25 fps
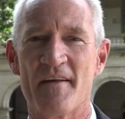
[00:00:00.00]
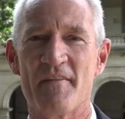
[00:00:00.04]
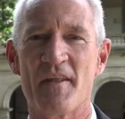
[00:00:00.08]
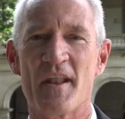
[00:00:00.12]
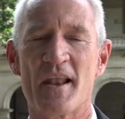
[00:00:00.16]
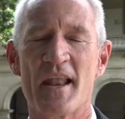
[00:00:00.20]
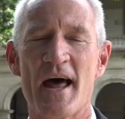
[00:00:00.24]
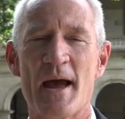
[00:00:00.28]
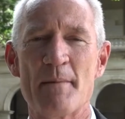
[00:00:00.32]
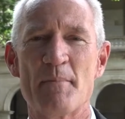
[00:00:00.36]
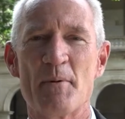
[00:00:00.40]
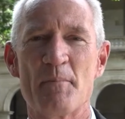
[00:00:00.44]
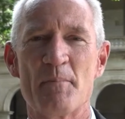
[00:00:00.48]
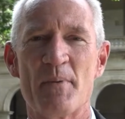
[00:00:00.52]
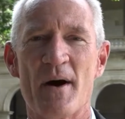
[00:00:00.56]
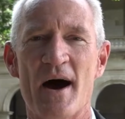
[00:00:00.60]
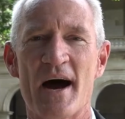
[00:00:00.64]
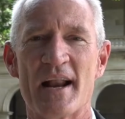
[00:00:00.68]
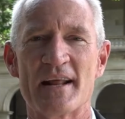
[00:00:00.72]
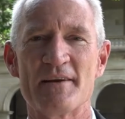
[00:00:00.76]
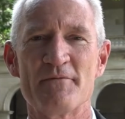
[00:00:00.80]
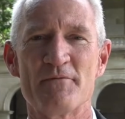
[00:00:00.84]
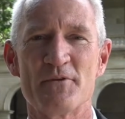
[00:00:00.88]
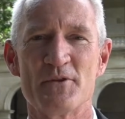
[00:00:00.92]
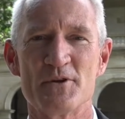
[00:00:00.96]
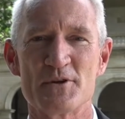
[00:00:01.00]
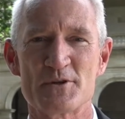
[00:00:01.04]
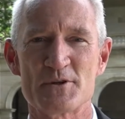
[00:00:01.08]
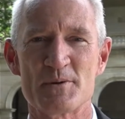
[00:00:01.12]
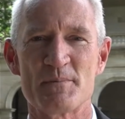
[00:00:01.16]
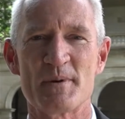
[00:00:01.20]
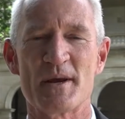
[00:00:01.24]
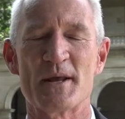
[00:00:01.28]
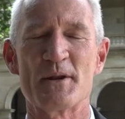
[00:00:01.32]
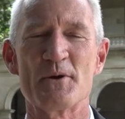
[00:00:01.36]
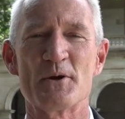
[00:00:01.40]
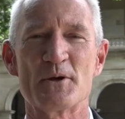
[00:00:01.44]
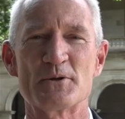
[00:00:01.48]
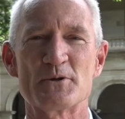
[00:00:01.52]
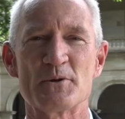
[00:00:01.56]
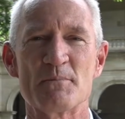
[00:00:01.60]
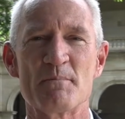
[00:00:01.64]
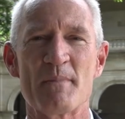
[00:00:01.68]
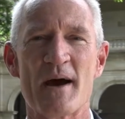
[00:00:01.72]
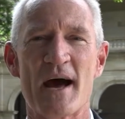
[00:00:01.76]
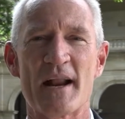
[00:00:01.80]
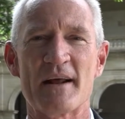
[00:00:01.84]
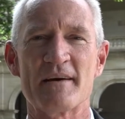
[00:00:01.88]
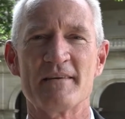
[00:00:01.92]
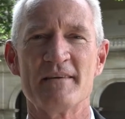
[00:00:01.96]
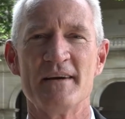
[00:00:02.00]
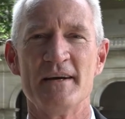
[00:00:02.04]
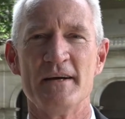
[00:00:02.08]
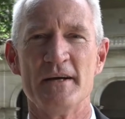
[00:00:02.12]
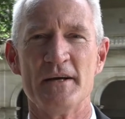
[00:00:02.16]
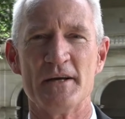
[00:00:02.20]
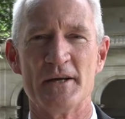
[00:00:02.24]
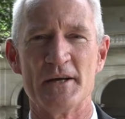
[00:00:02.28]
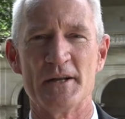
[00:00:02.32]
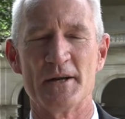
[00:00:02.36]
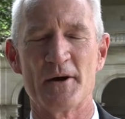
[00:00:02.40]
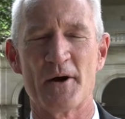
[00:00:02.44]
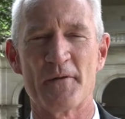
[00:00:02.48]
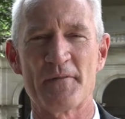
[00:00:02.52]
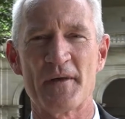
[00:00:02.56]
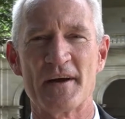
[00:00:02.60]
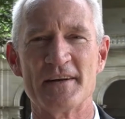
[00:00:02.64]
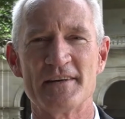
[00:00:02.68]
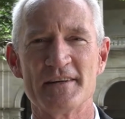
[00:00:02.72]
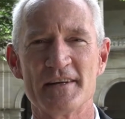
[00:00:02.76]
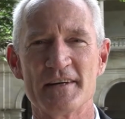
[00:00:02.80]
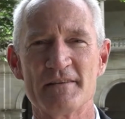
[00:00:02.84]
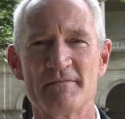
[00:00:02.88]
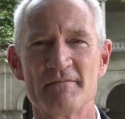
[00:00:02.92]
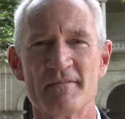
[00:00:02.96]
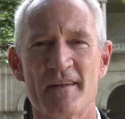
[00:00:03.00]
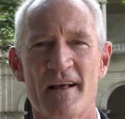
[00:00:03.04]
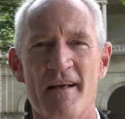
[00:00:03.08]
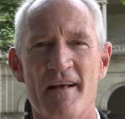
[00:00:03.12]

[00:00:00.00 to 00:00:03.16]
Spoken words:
and the Labor Party for this to be an urgent matter, you know what they did?